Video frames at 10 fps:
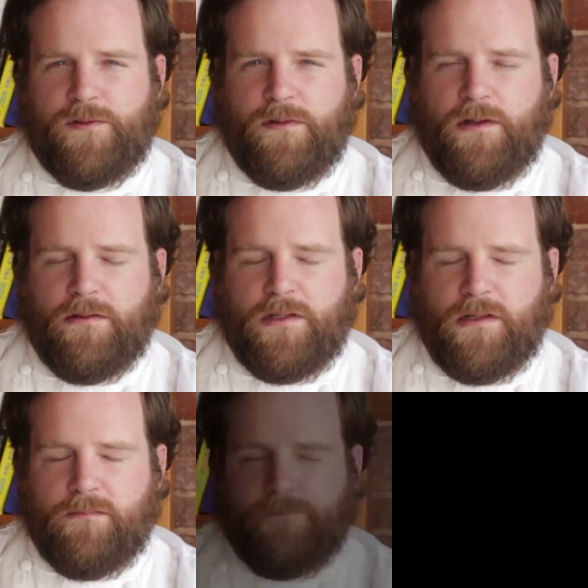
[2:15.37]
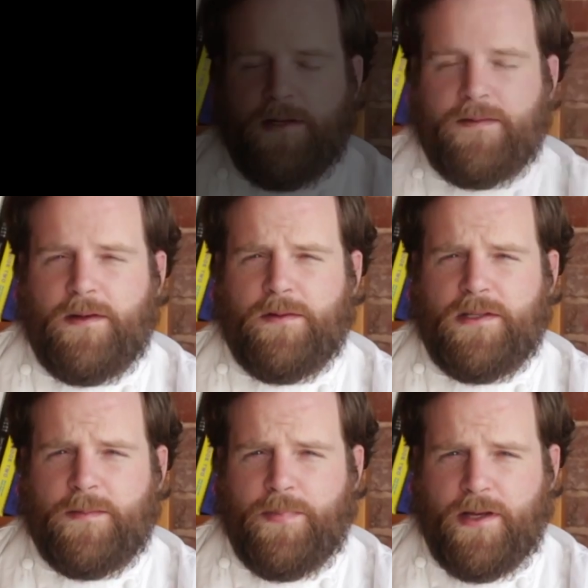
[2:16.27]
2 years now. The chefs I
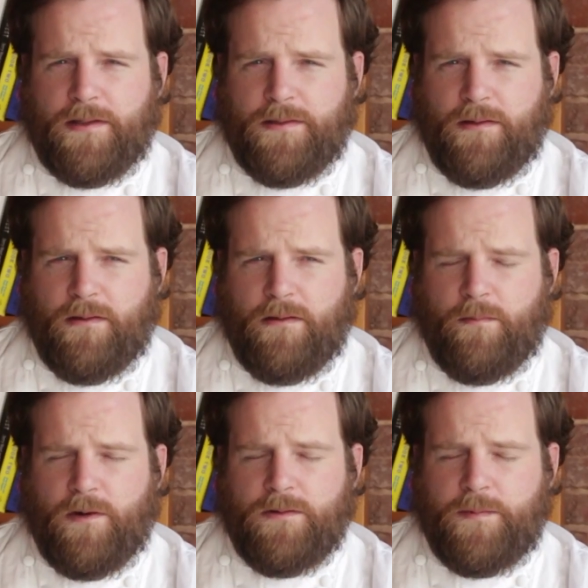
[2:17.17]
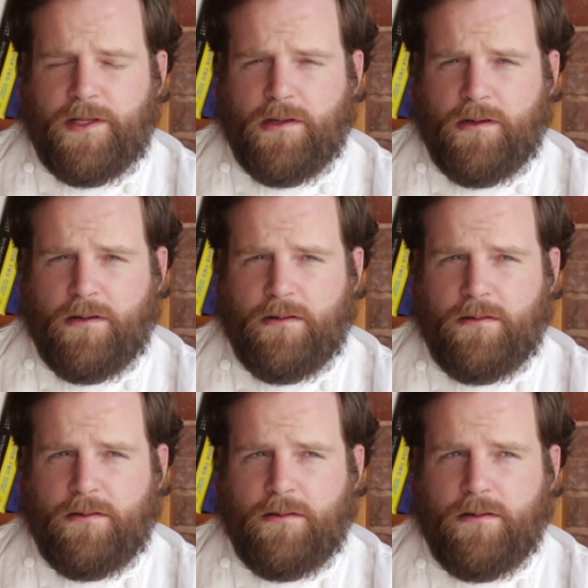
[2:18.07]
respect are Martin
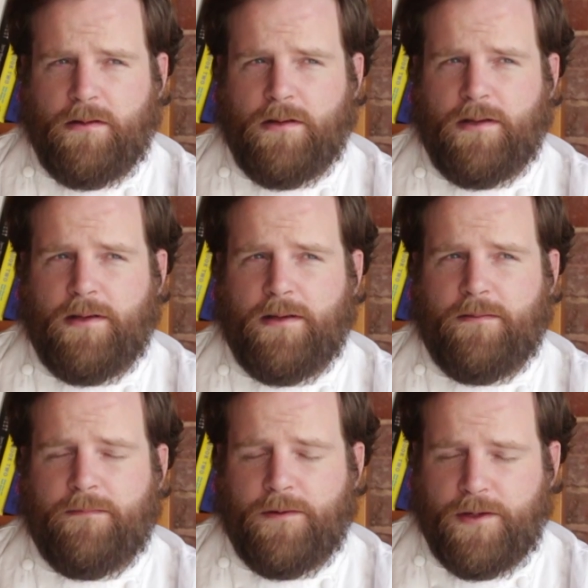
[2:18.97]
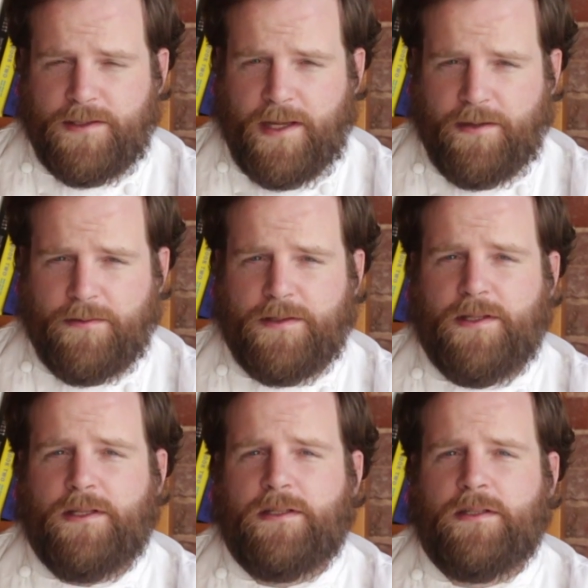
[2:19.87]
Picard, Fergus
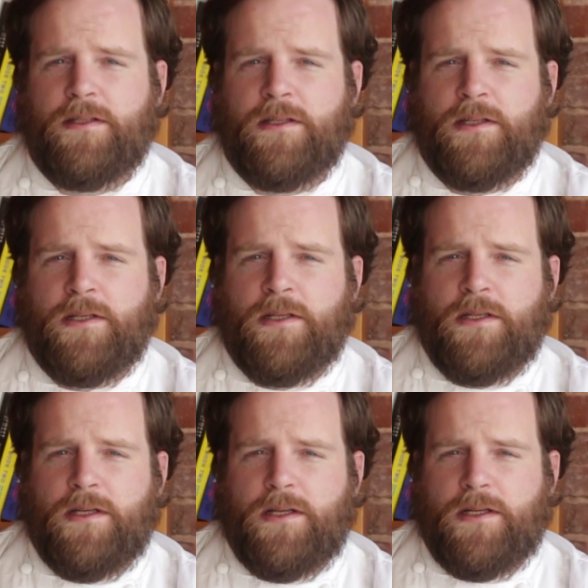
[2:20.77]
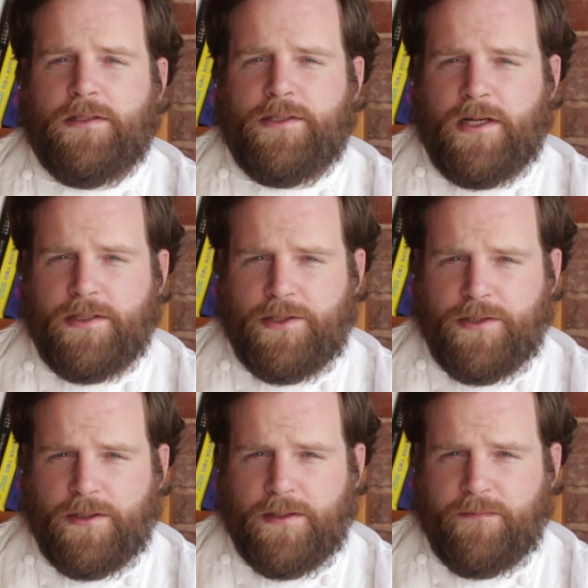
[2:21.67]
Henderson, John
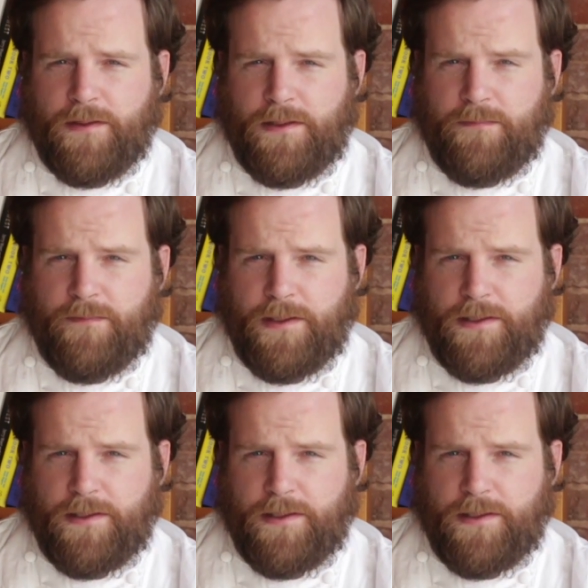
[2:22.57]
Shook and Vinny